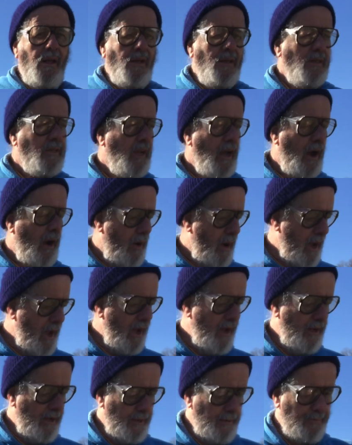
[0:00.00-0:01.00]
So,
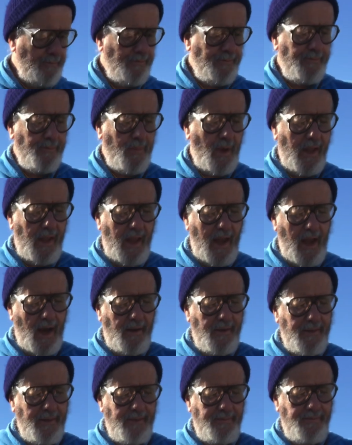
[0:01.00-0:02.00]
but yeah,
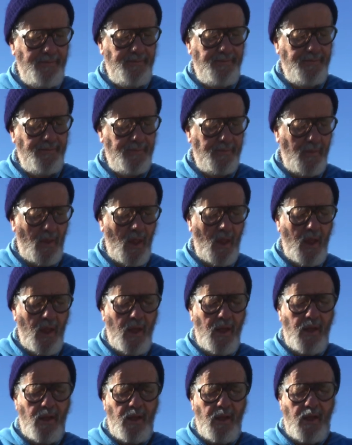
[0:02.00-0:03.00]

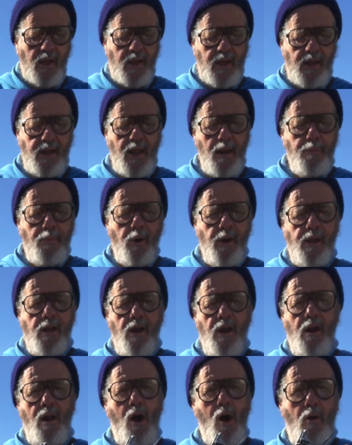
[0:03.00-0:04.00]
it did pretty
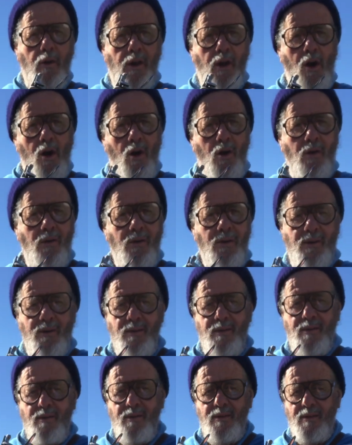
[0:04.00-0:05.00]
good all in all.
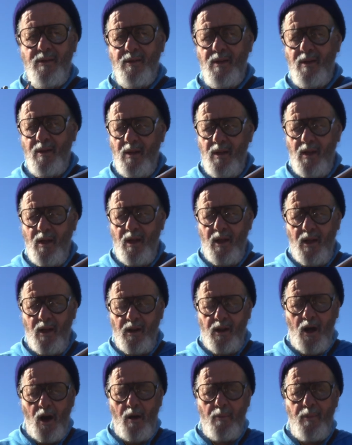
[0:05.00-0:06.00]

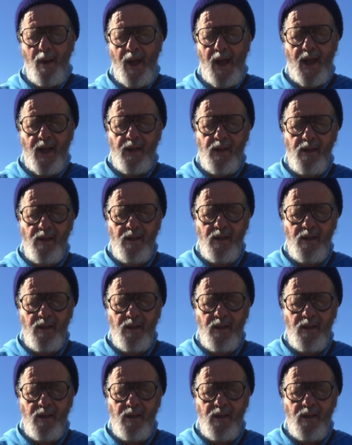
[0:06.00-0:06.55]
Not bad.